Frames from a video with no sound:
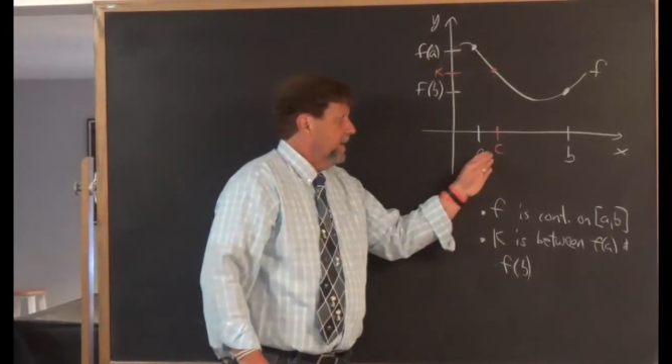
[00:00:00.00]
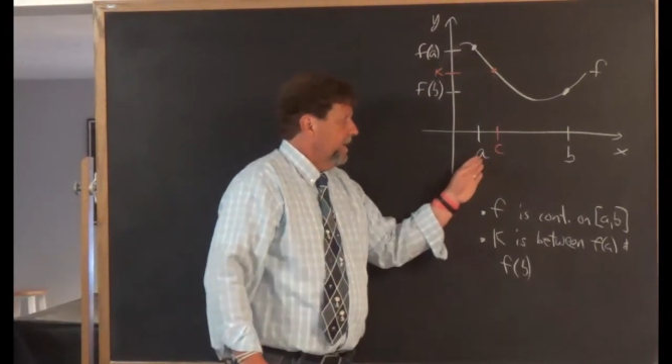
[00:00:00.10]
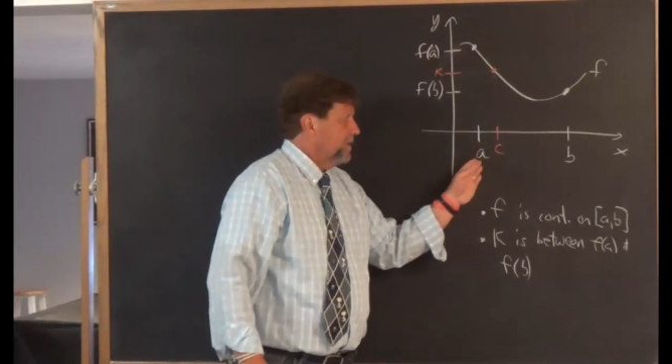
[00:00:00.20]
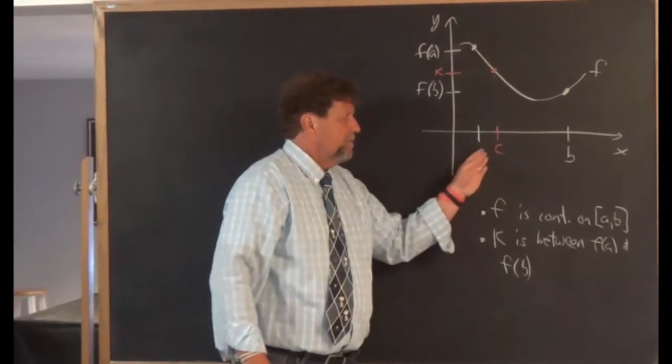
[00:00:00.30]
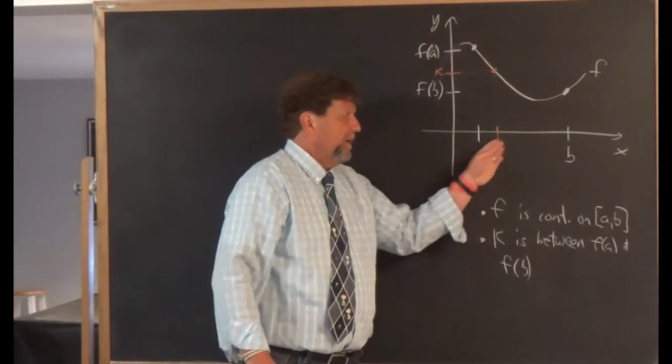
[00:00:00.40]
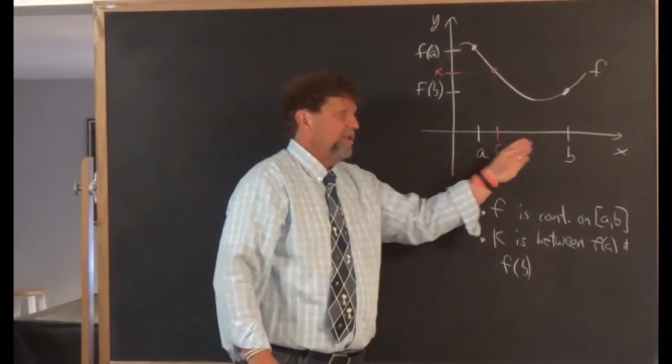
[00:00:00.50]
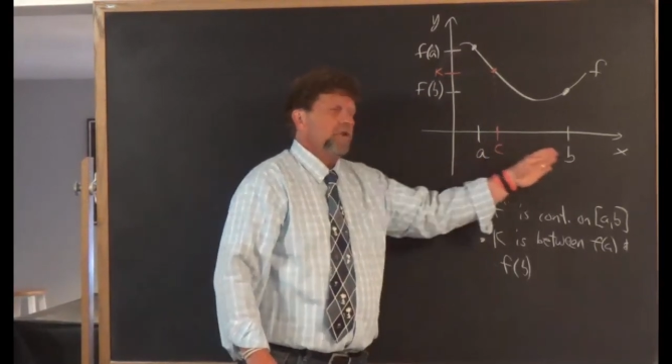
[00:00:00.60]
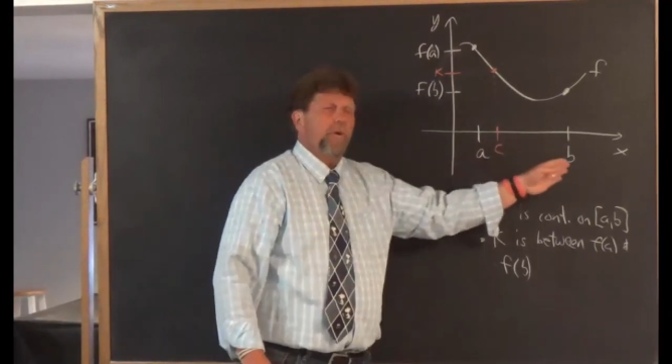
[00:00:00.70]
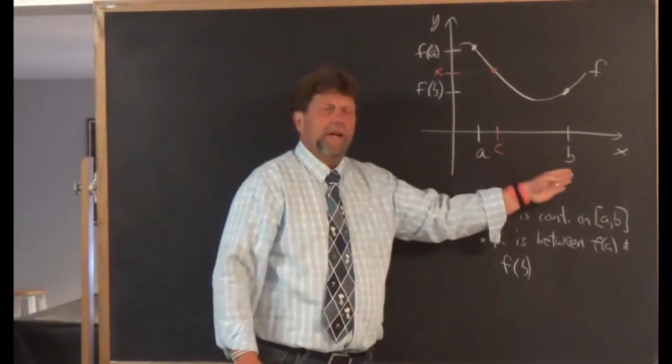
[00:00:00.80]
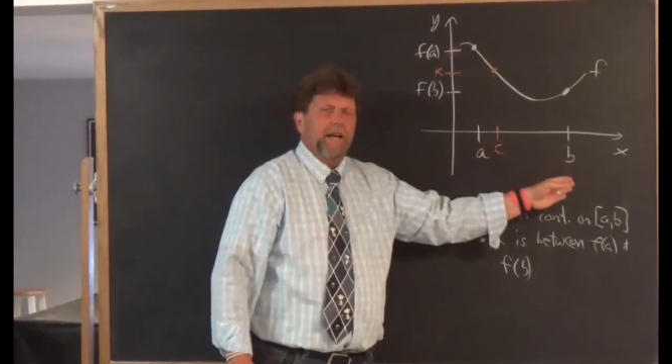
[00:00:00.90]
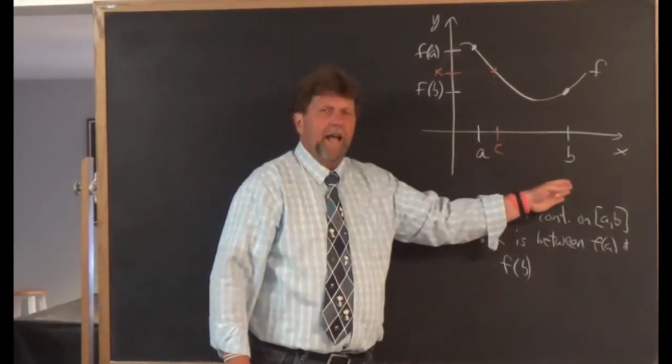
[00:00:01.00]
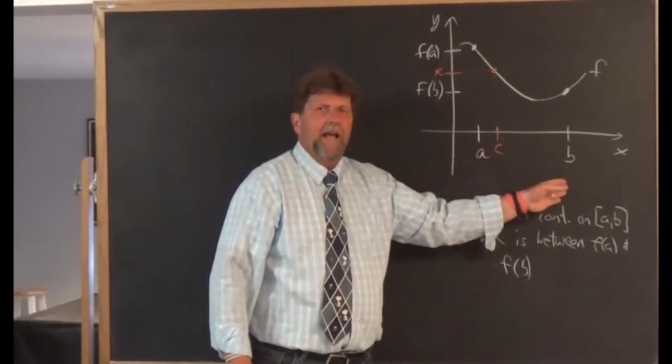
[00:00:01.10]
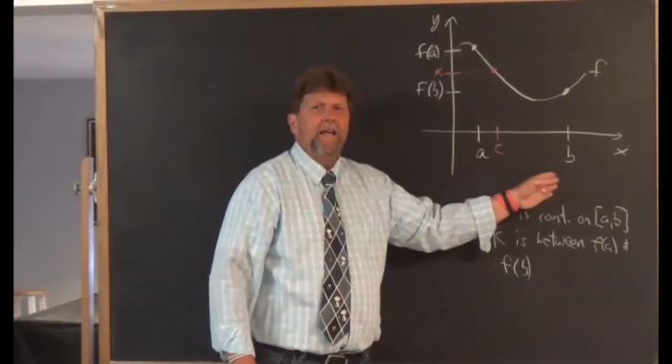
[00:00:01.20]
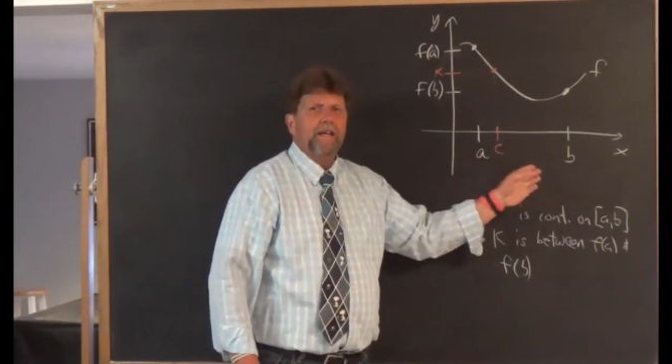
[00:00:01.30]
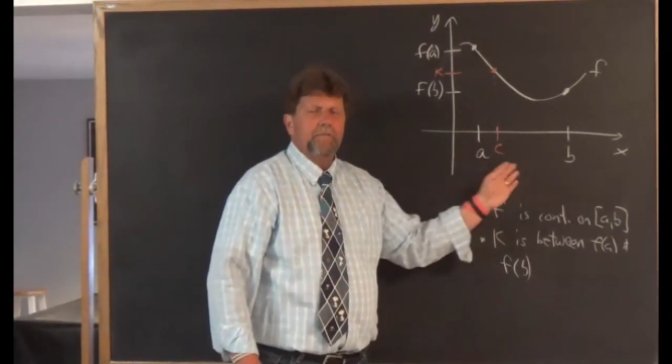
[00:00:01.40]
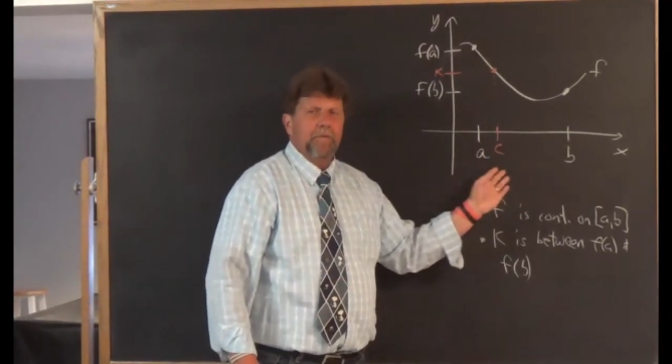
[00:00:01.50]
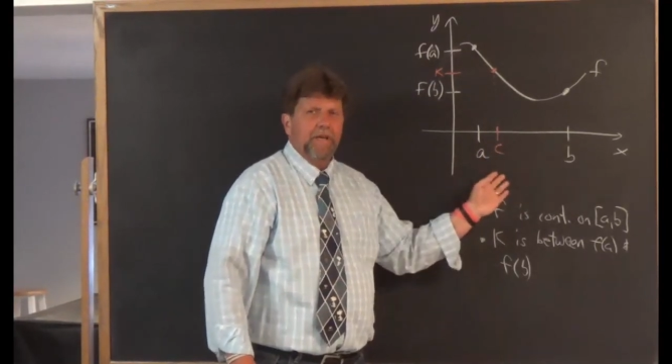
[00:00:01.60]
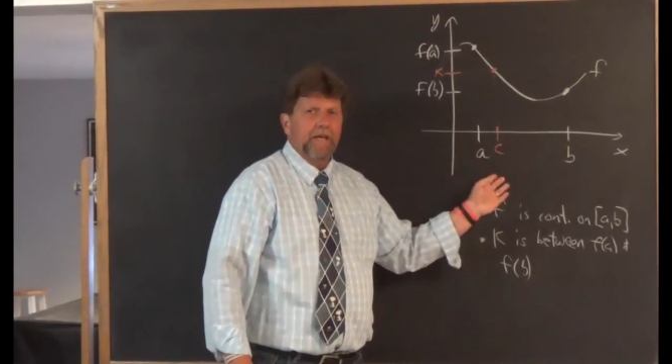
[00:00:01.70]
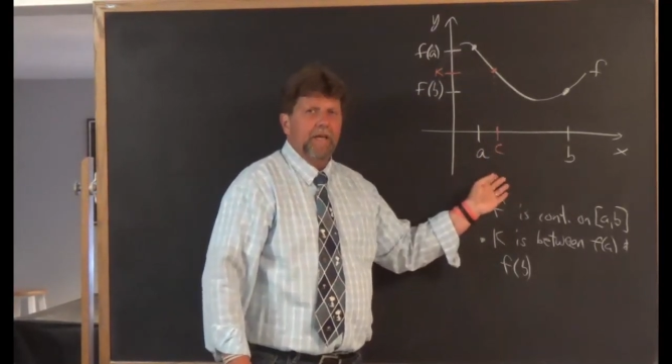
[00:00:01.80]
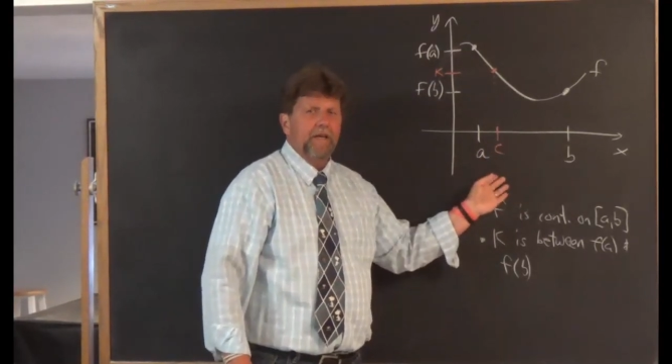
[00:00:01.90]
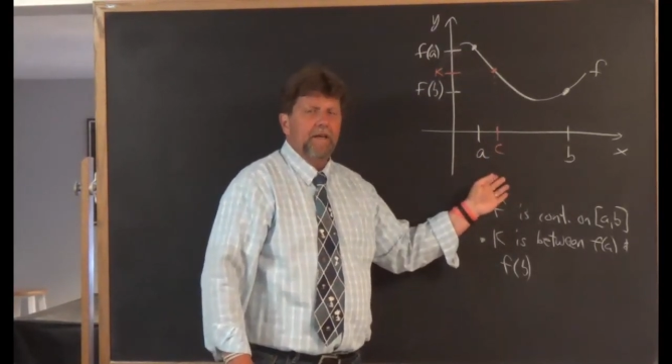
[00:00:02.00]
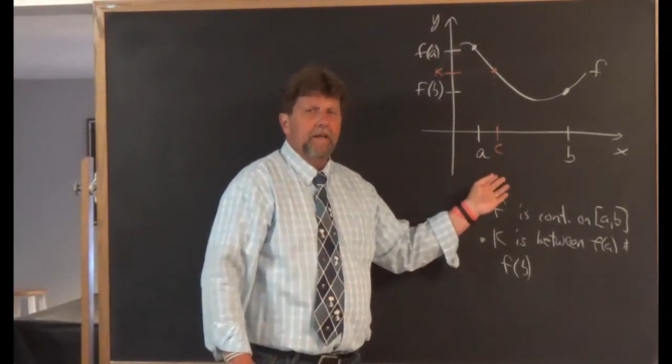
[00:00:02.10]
is between A and B,